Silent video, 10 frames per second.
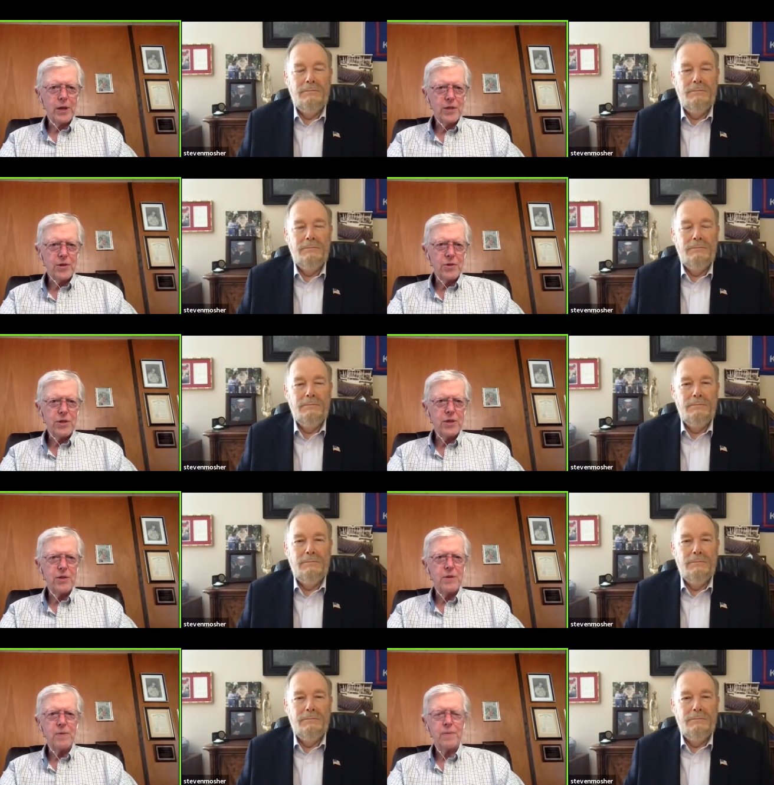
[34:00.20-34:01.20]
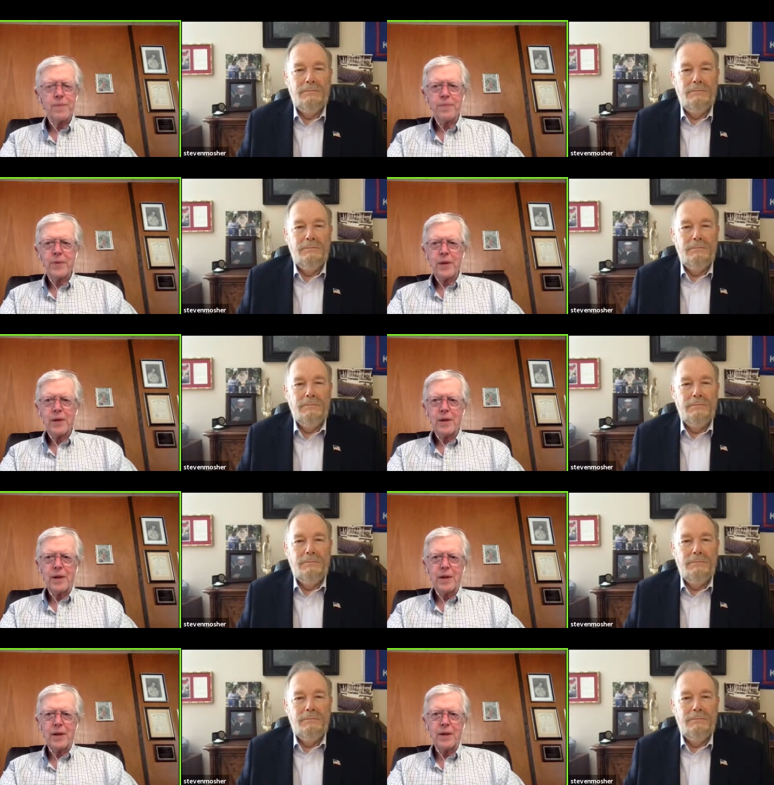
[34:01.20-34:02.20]
Speaker 1: Easter season
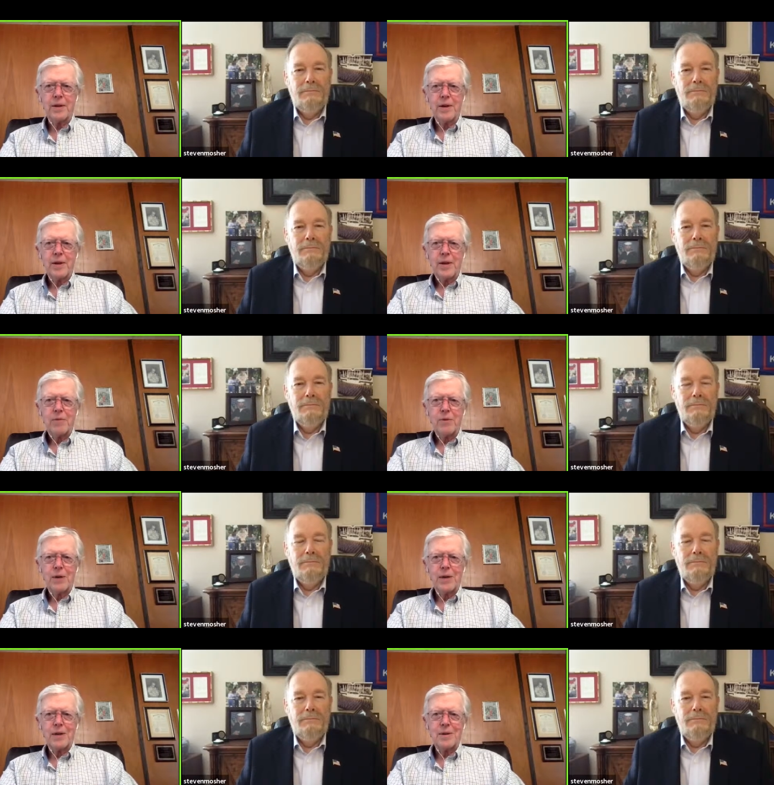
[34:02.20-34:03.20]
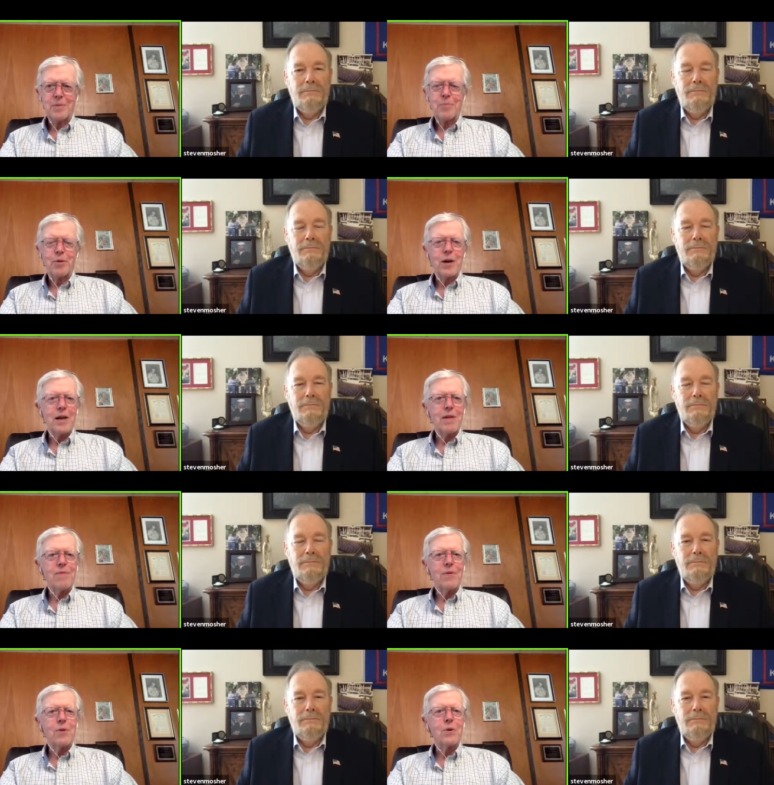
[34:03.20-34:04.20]
and uh, pray
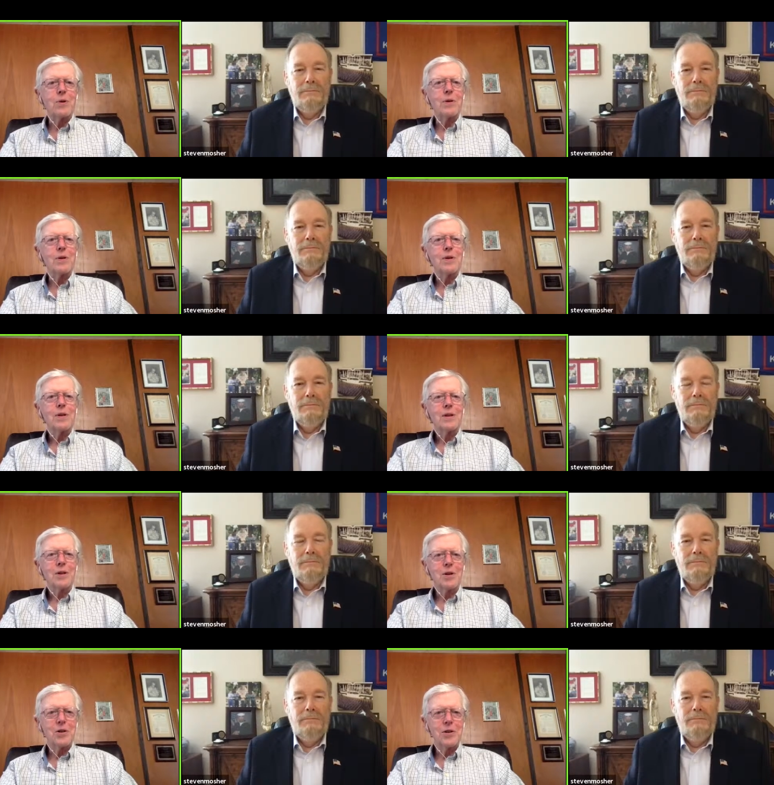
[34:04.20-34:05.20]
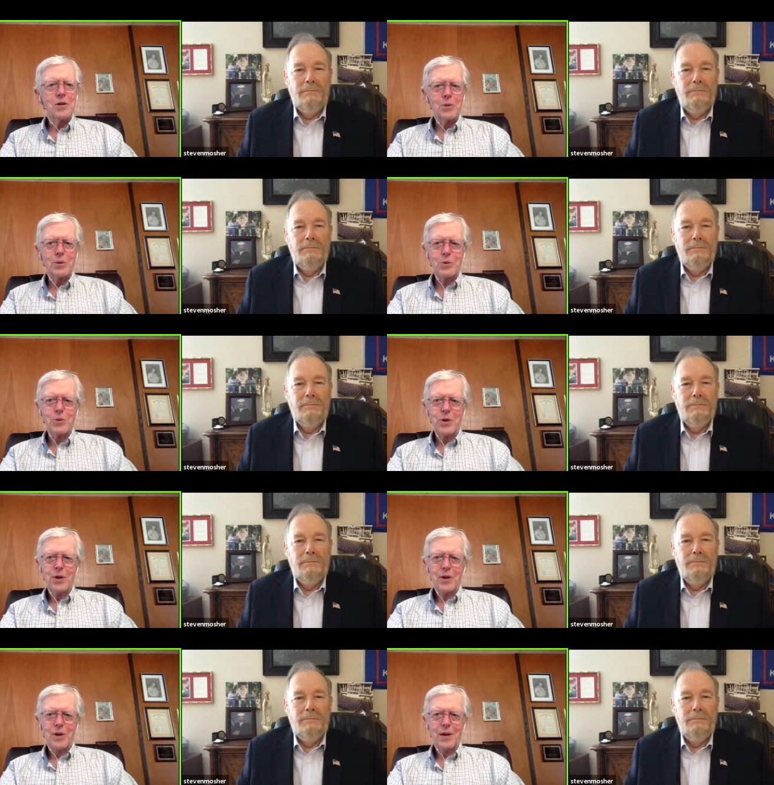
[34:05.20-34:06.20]
for good news
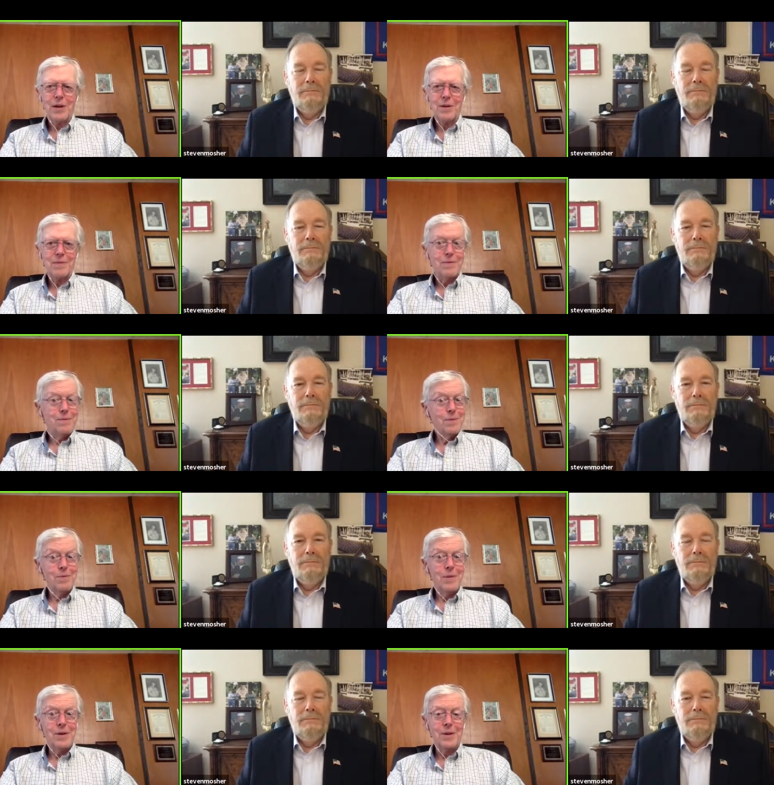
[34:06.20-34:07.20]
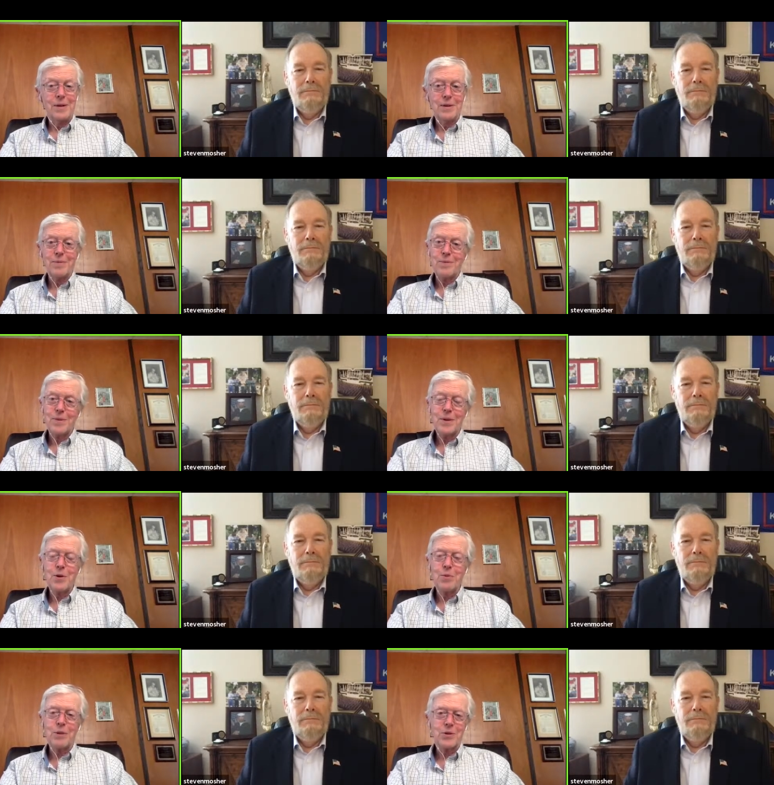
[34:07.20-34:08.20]
of a
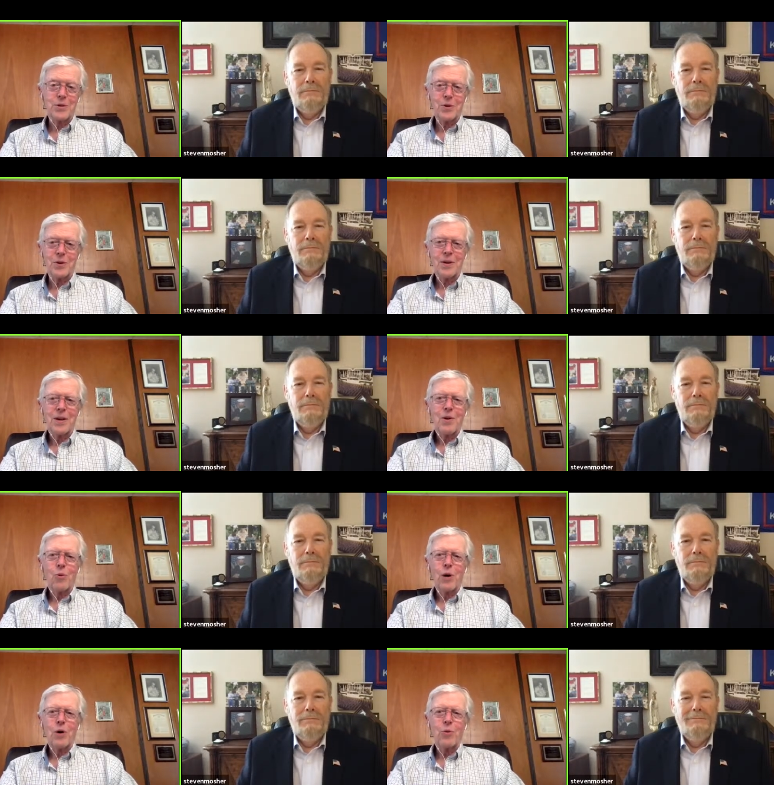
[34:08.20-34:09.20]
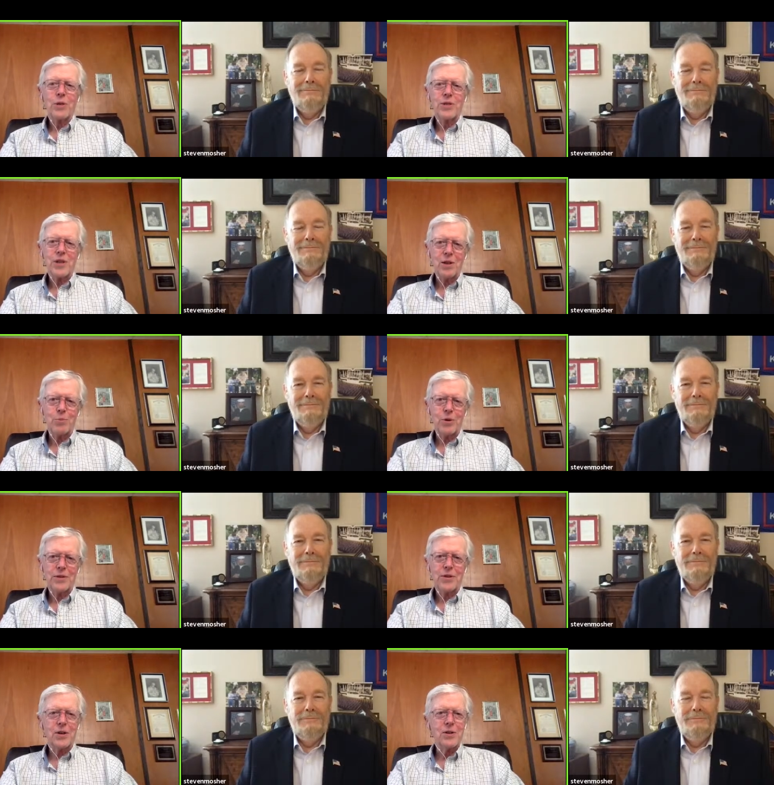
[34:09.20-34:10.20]
human sort while we
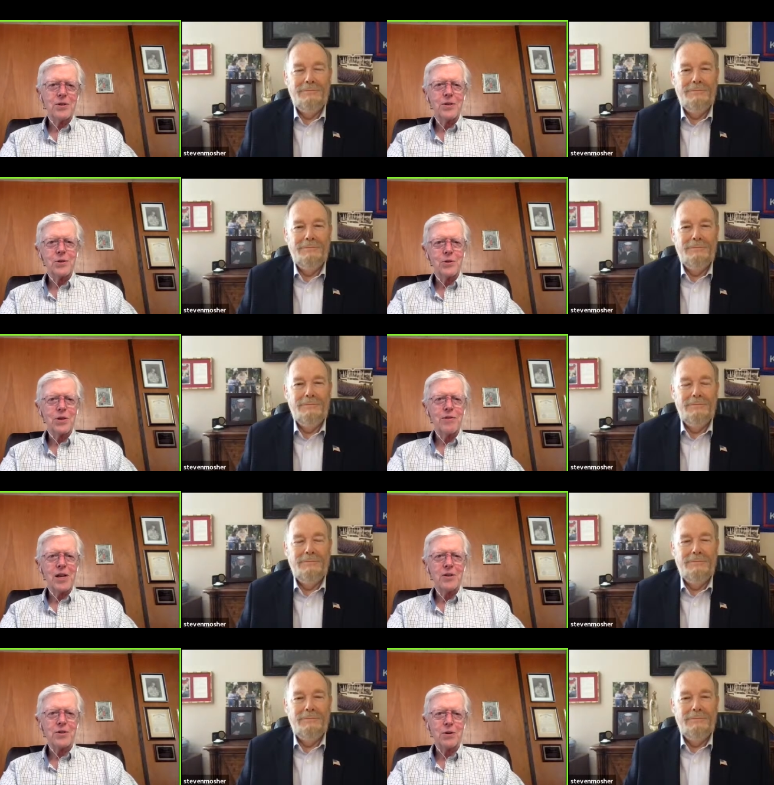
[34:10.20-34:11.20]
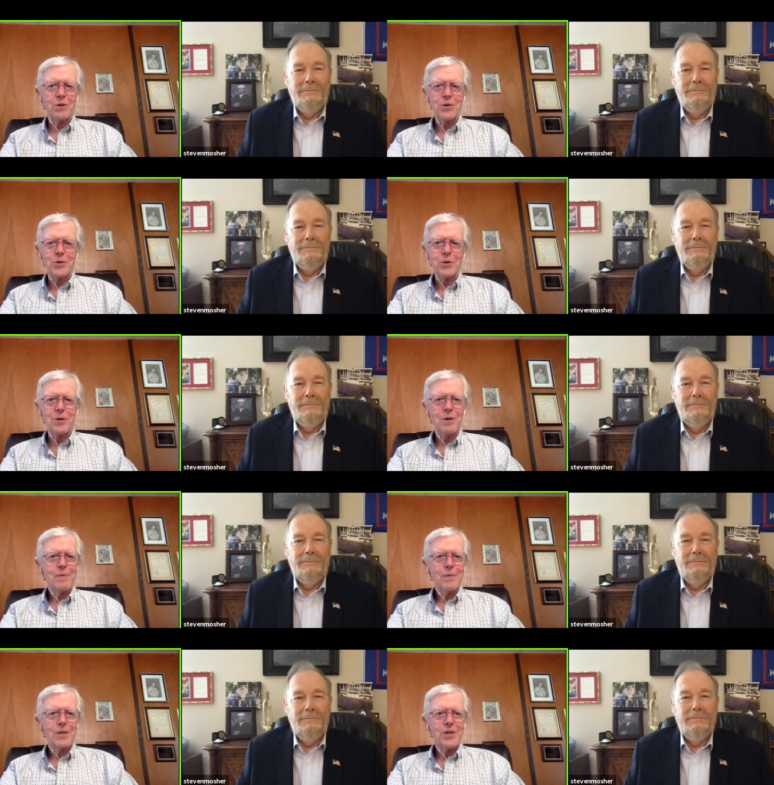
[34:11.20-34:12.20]
celebrate the good news of the eternal sort.
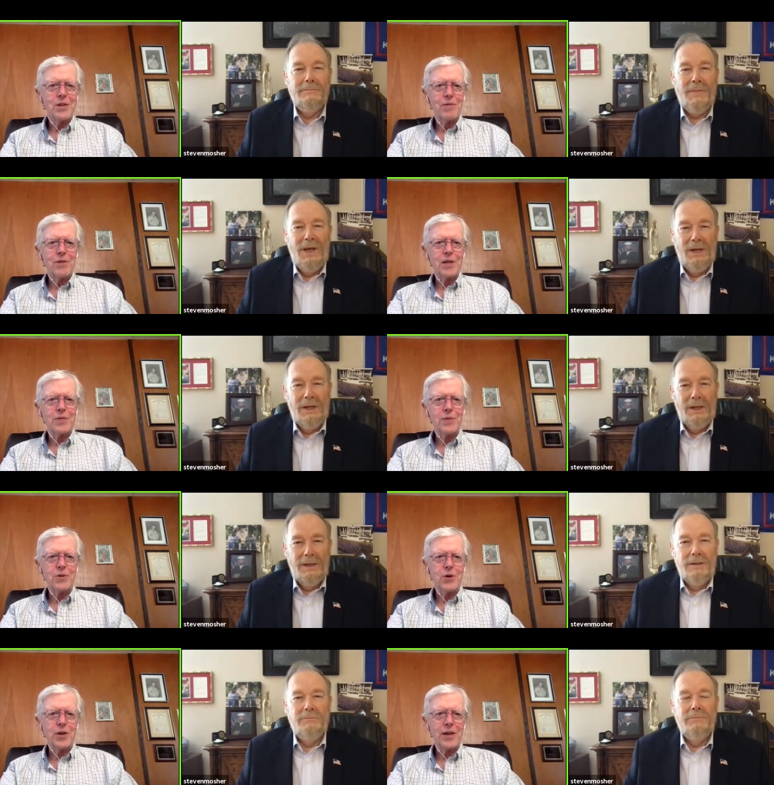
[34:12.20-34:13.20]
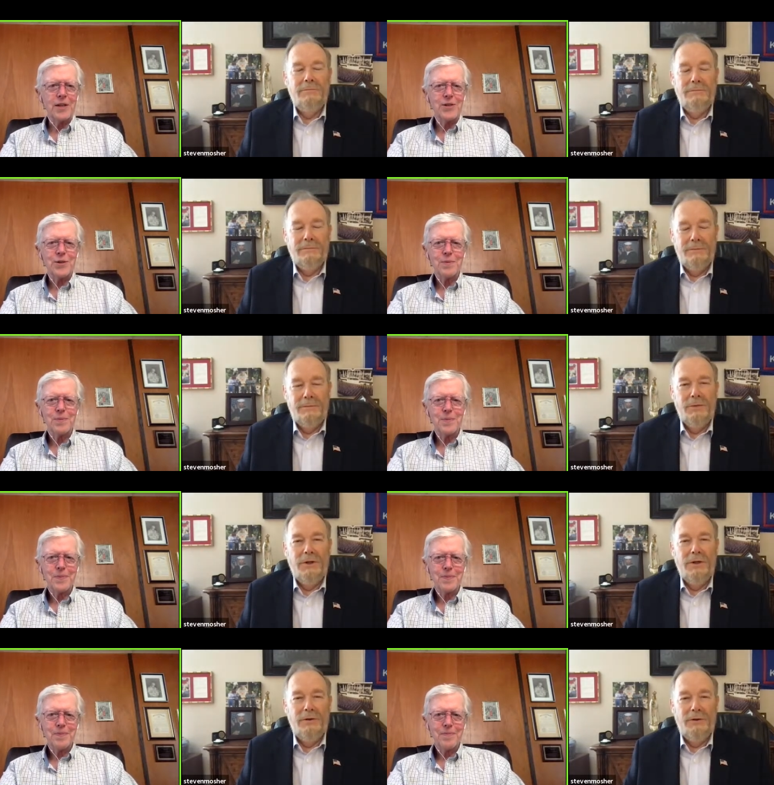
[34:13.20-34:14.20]
Steve, thanks for joining us.
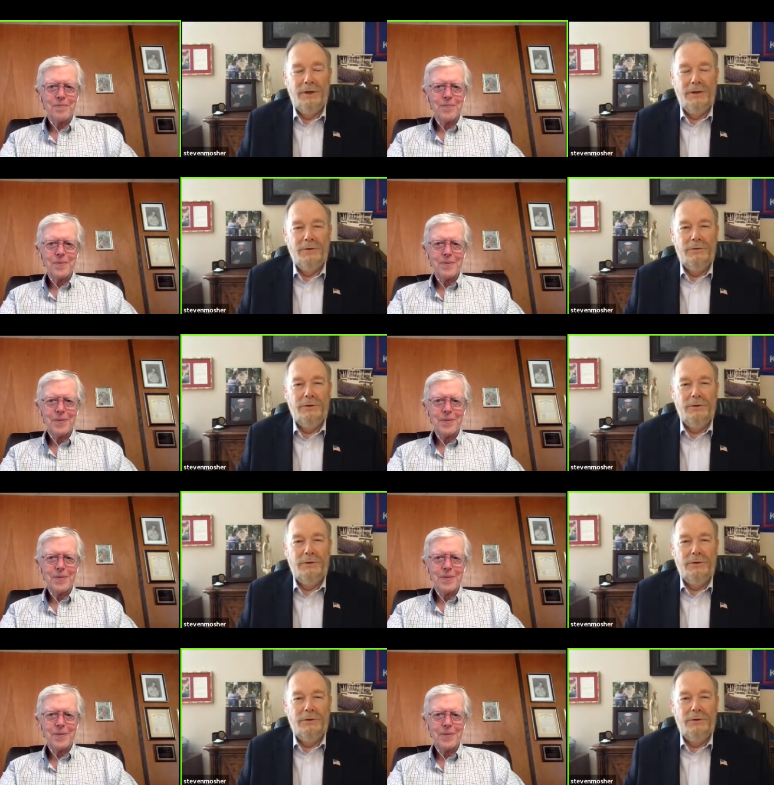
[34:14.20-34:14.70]
Speaker 2: Well, thank you,